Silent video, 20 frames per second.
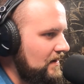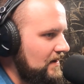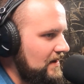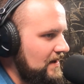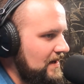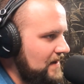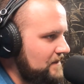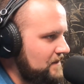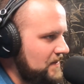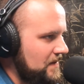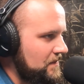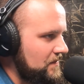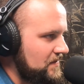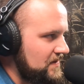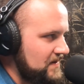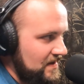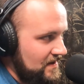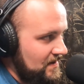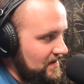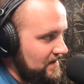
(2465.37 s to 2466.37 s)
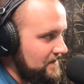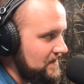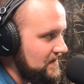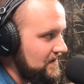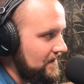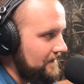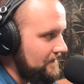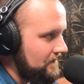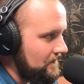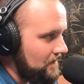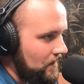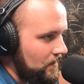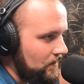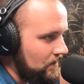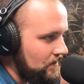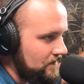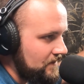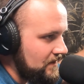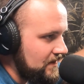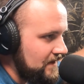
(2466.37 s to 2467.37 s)
He had people send him stuff from
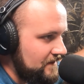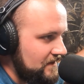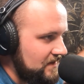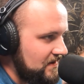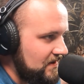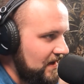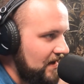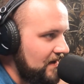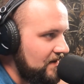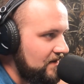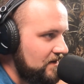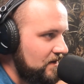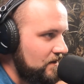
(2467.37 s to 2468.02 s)
all over different states.